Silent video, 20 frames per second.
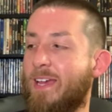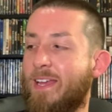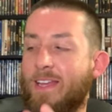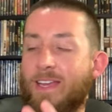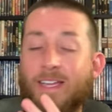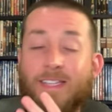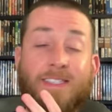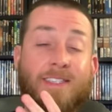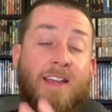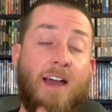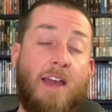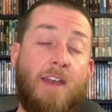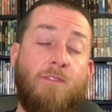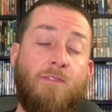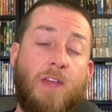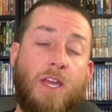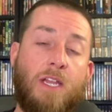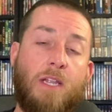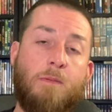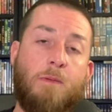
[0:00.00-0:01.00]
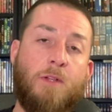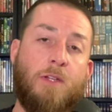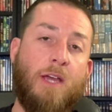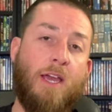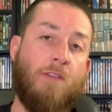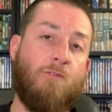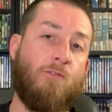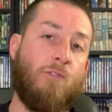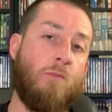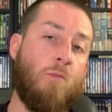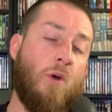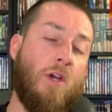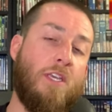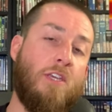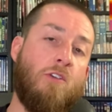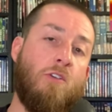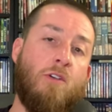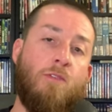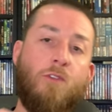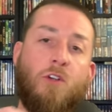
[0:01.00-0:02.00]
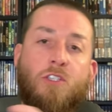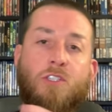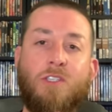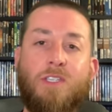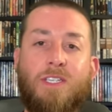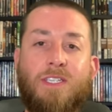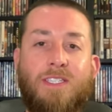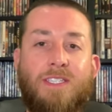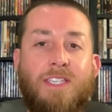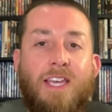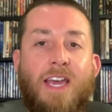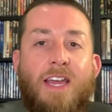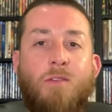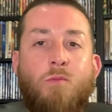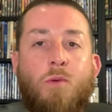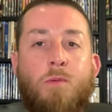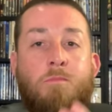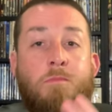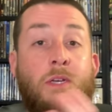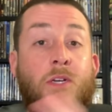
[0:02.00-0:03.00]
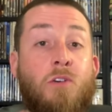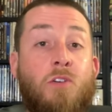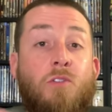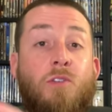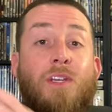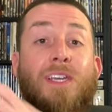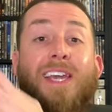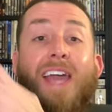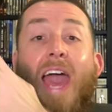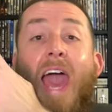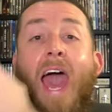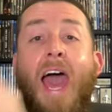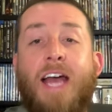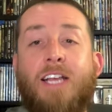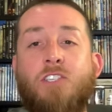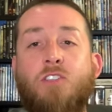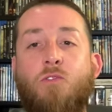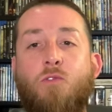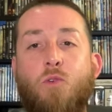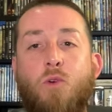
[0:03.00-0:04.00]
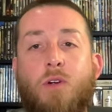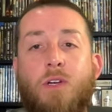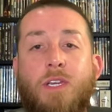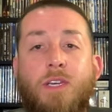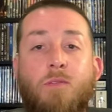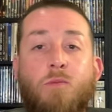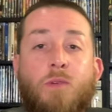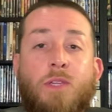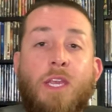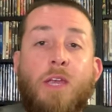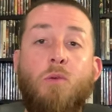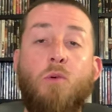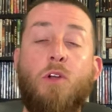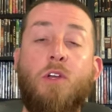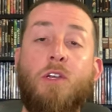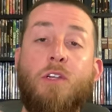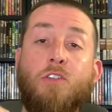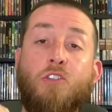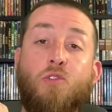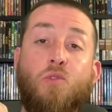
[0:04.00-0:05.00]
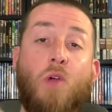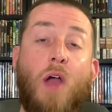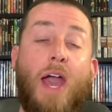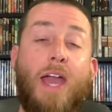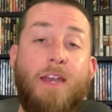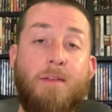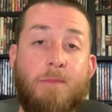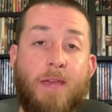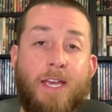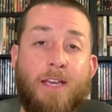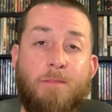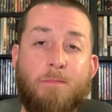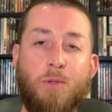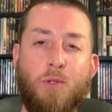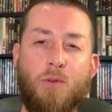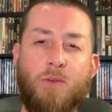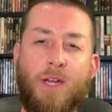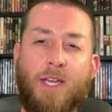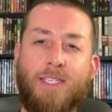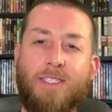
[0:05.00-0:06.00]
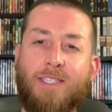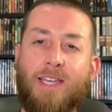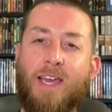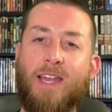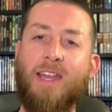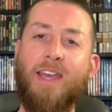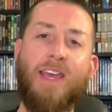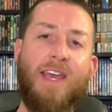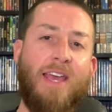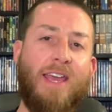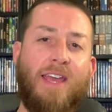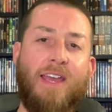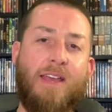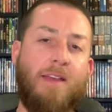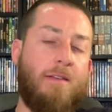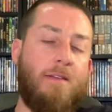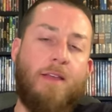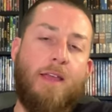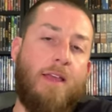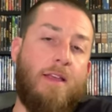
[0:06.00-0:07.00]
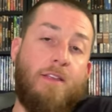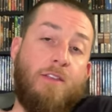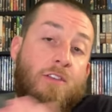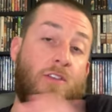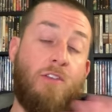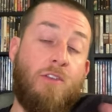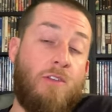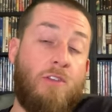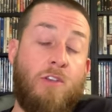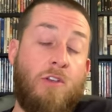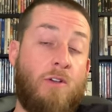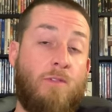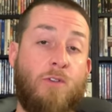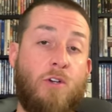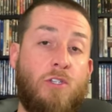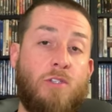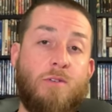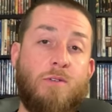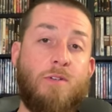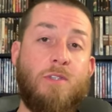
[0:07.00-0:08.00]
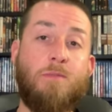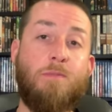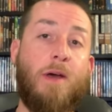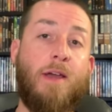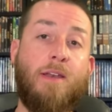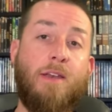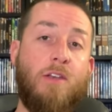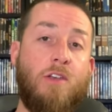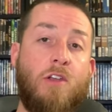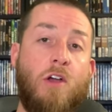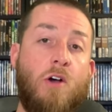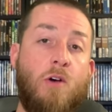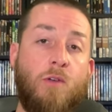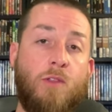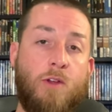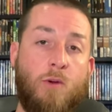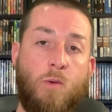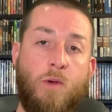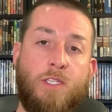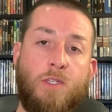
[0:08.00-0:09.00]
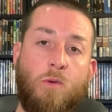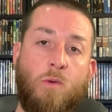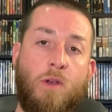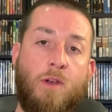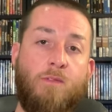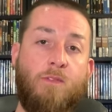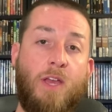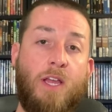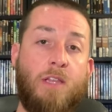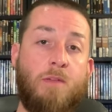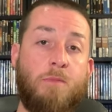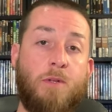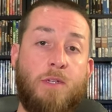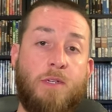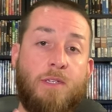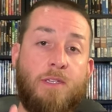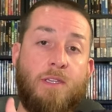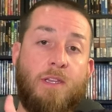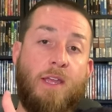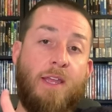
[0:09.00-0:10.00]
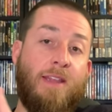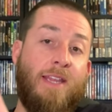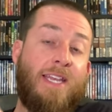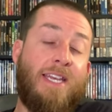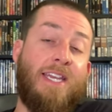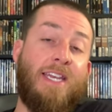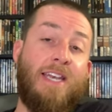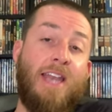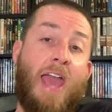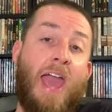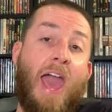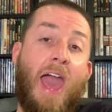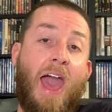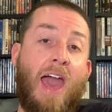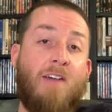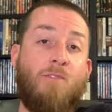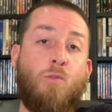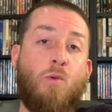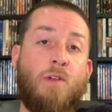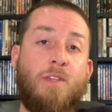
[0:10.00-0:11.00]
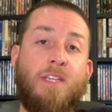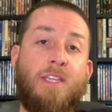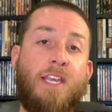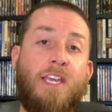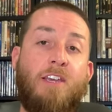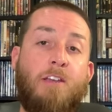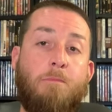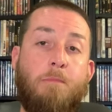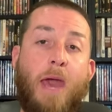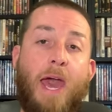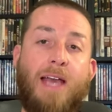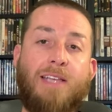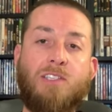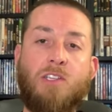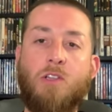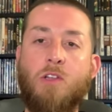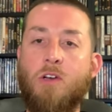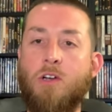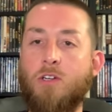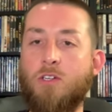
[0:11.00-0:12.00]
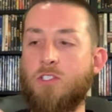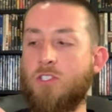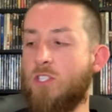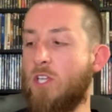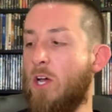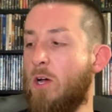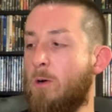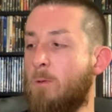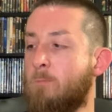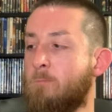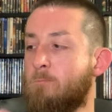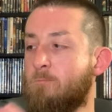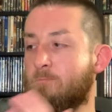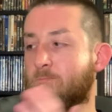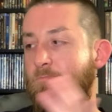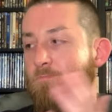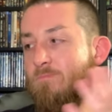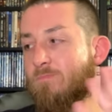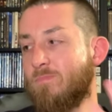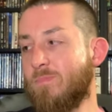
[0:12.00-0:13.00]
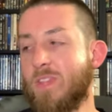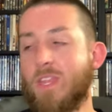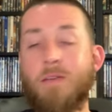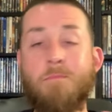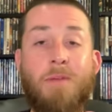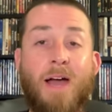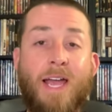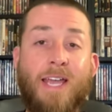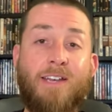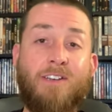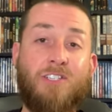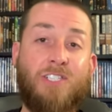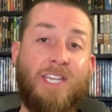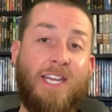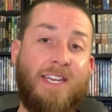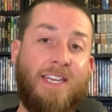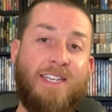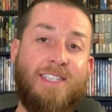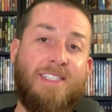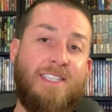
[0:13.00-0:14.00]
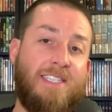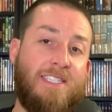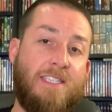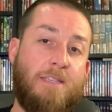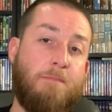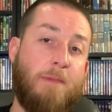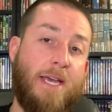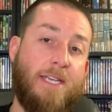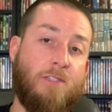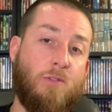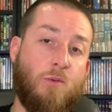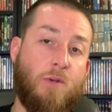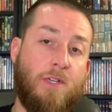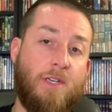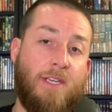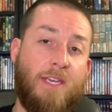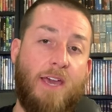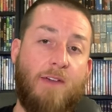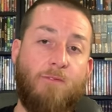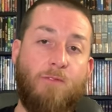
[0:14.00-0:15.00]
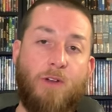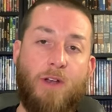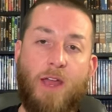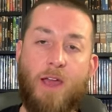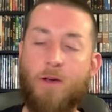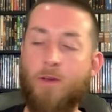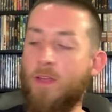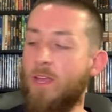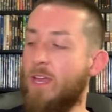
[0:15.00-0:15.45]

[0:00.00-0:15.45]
it's not available, and from what Universal has said when Mill Creek asked for it, when they were going to try to make a Blu-ray set, Universal responded, no, there wasn't one available, and, and they didn't have one that they could pass along. So my understanding is this is the best we're going to get for now.